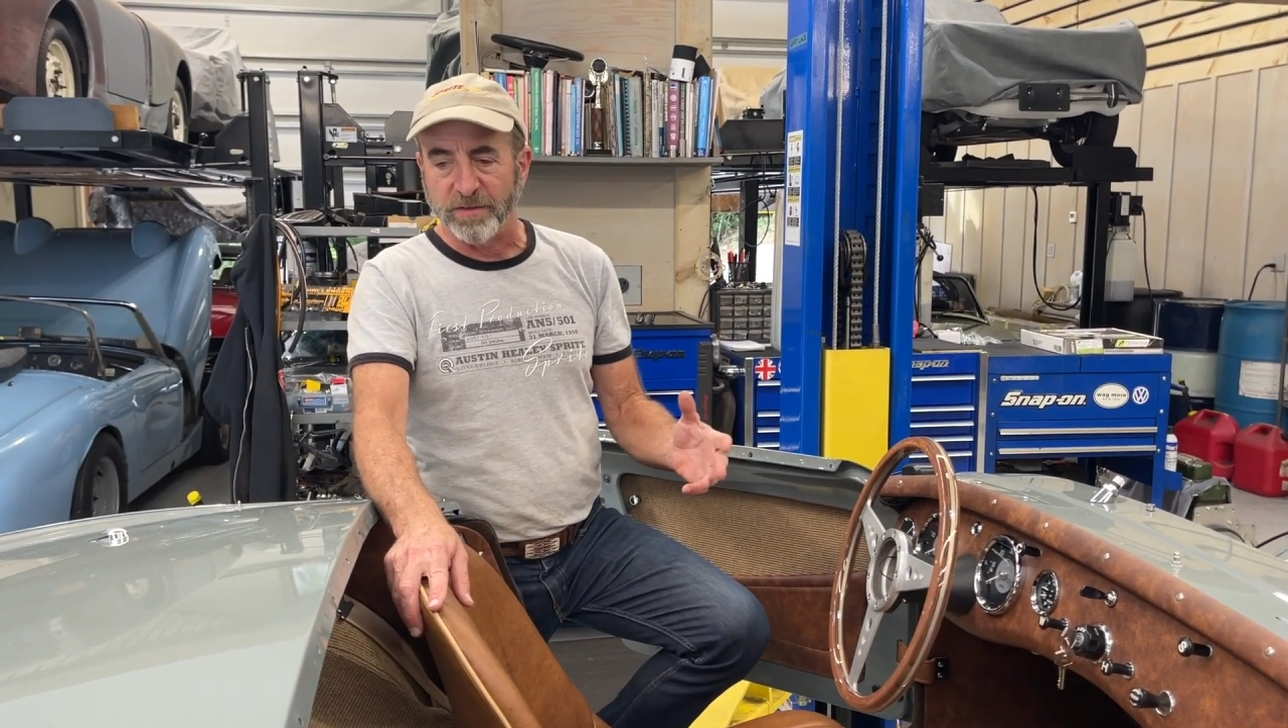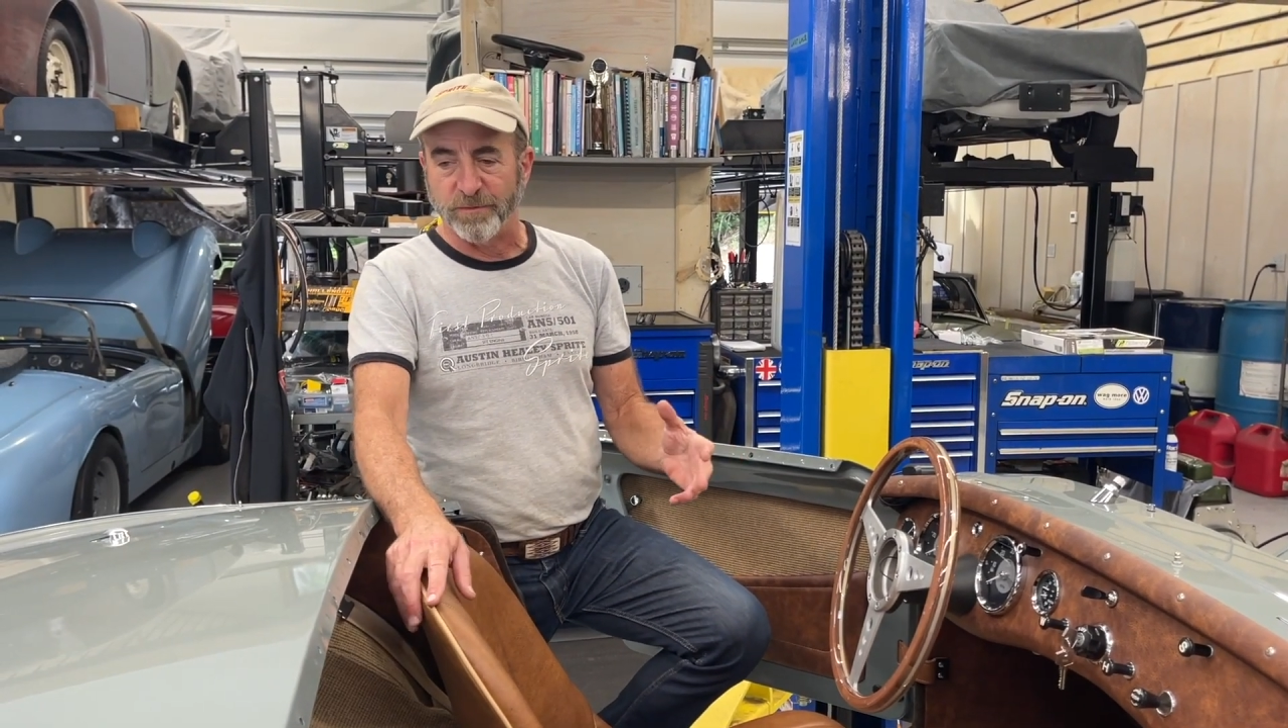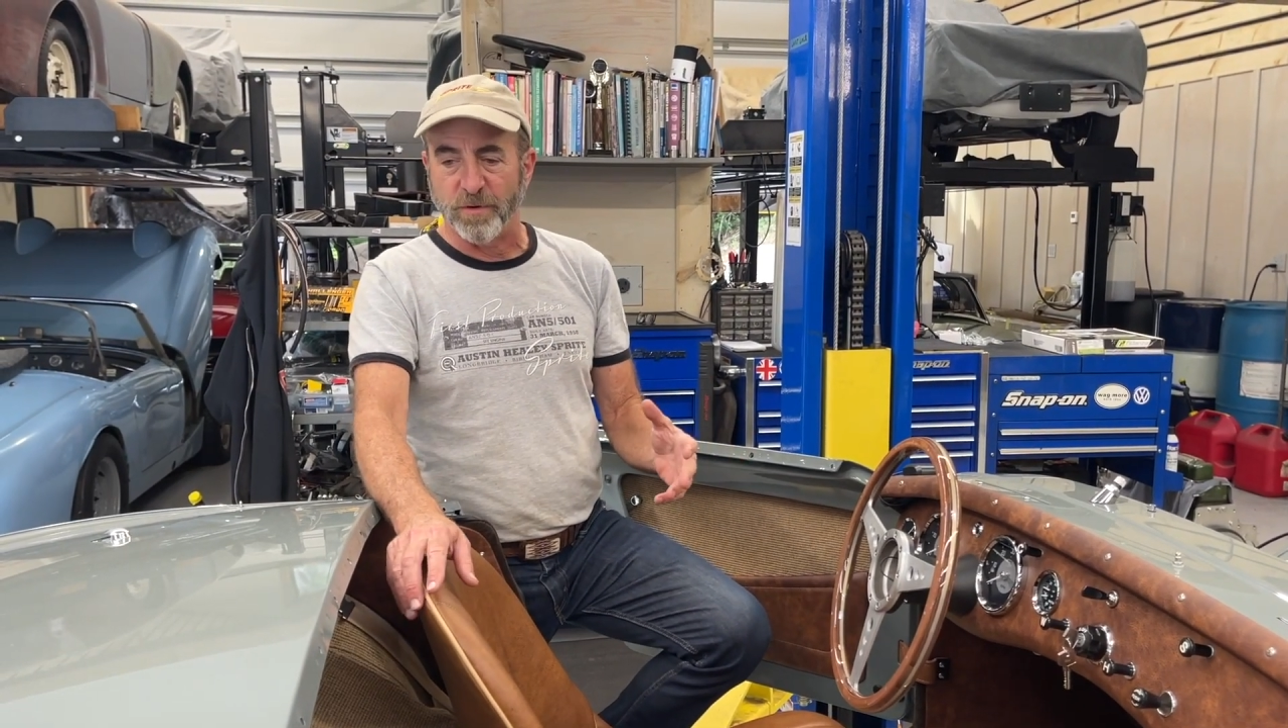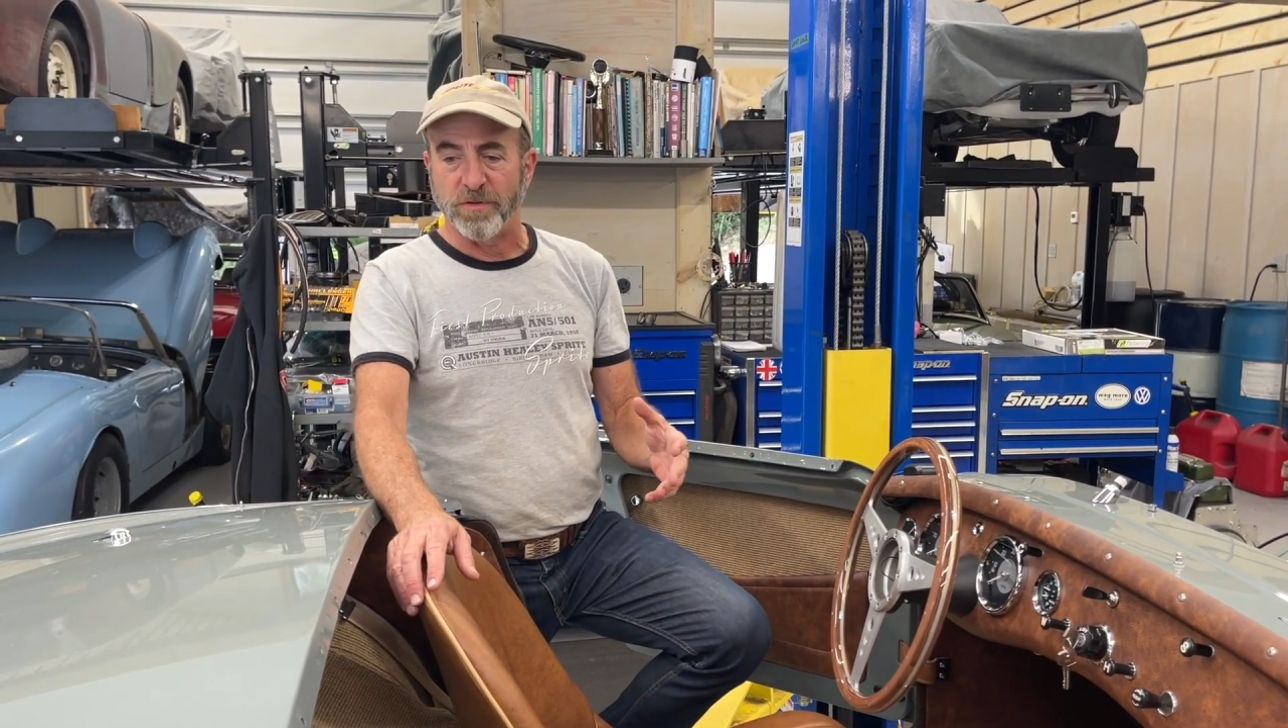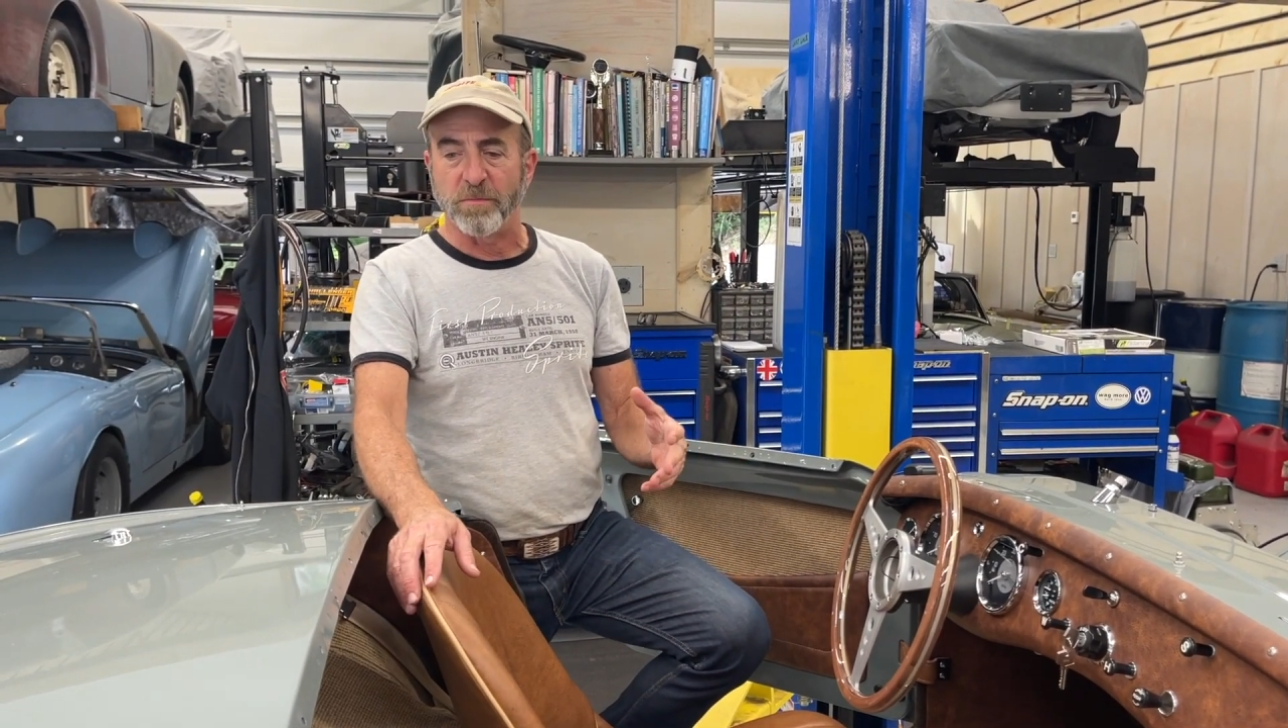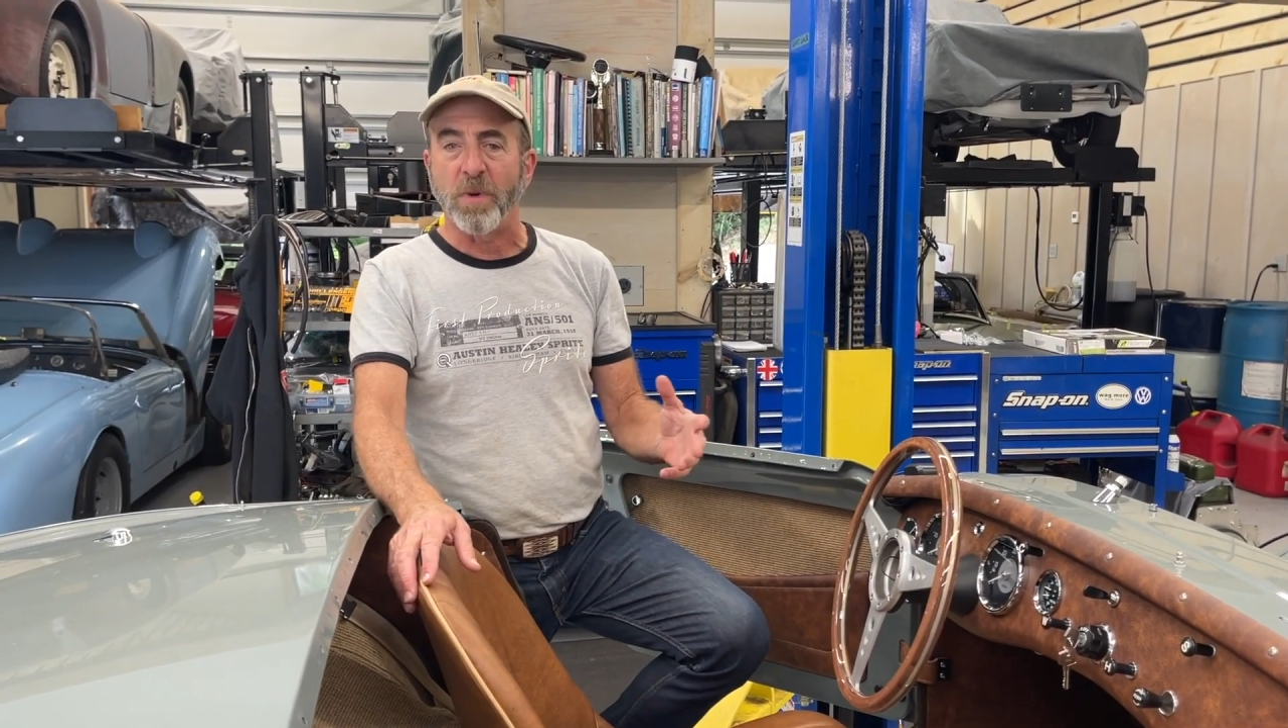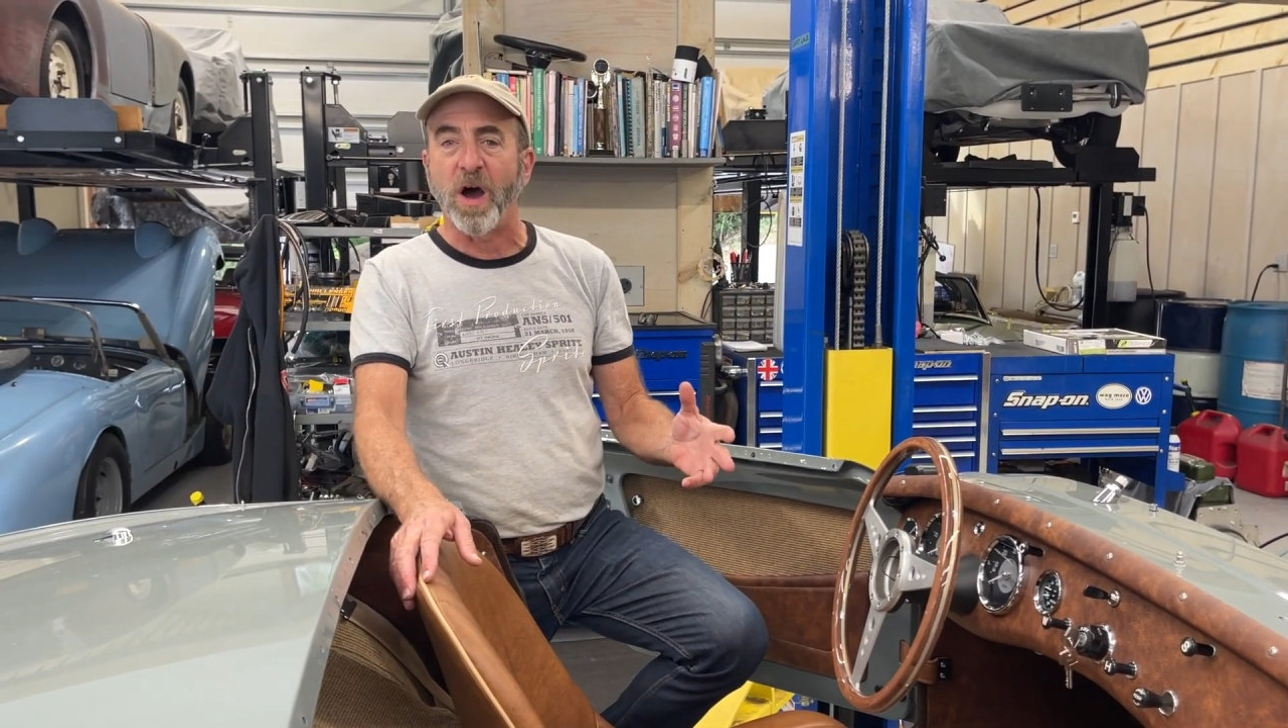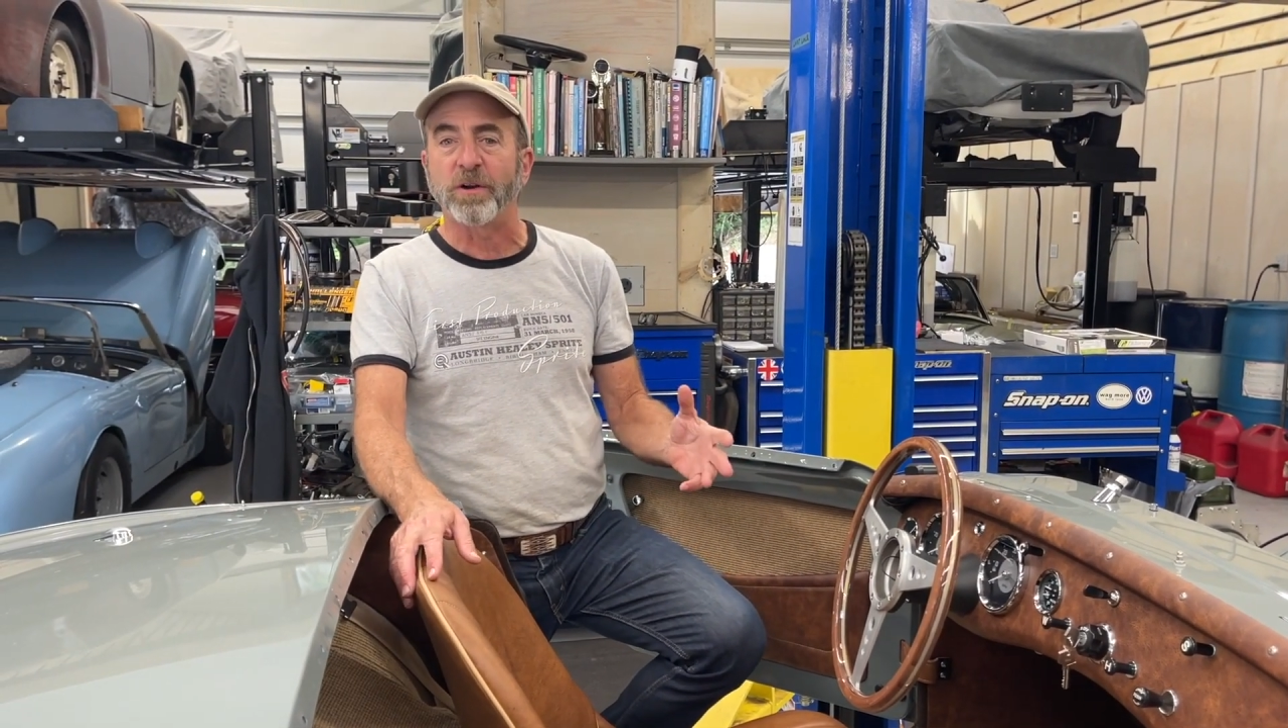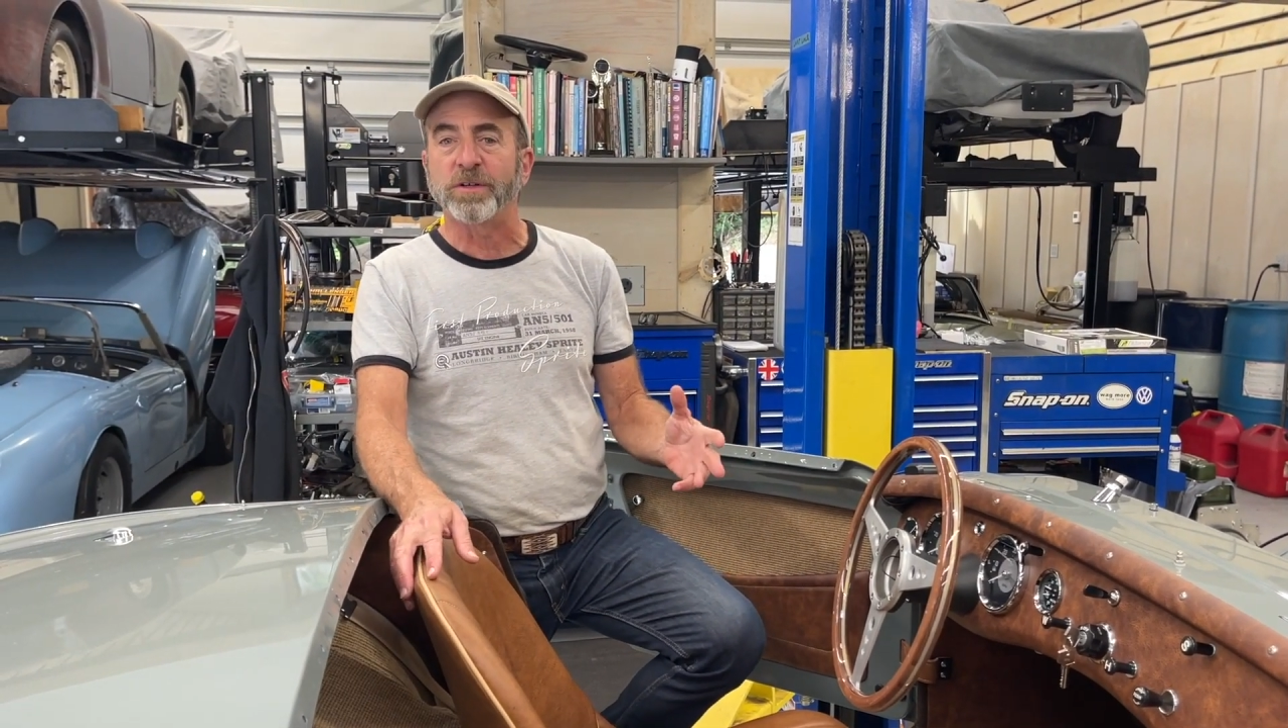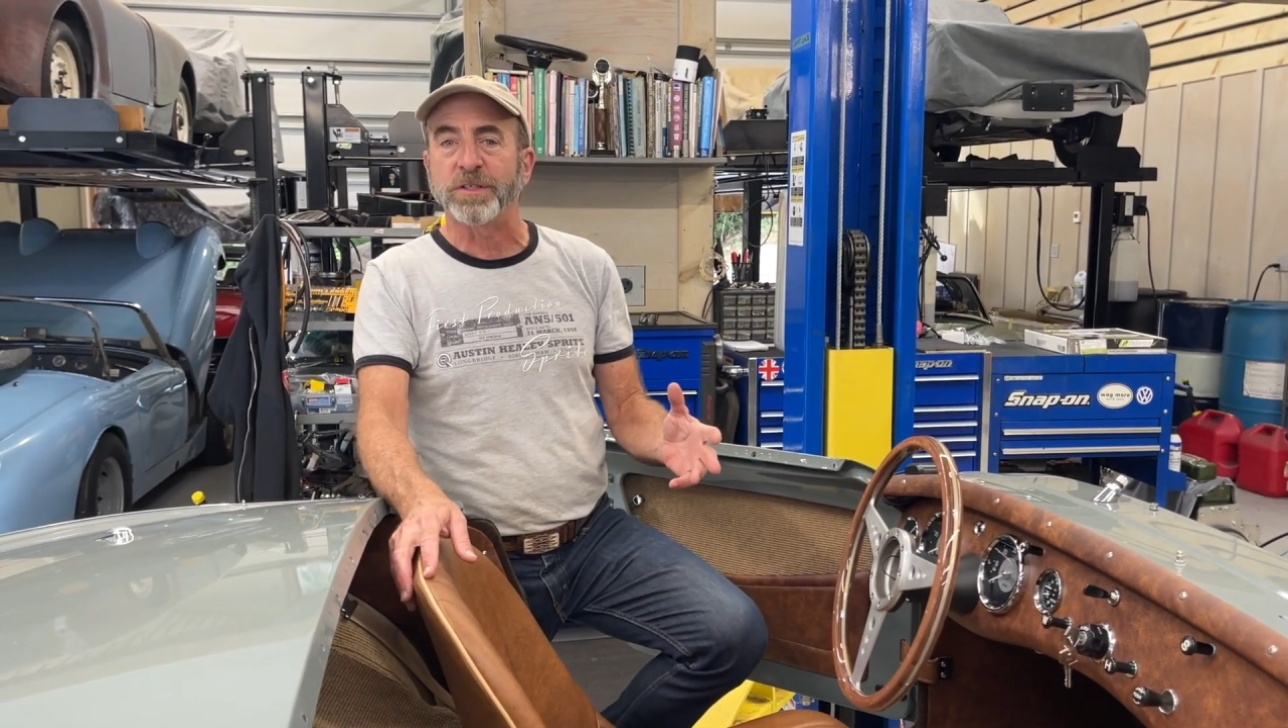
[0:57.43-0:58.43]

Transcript: For the modern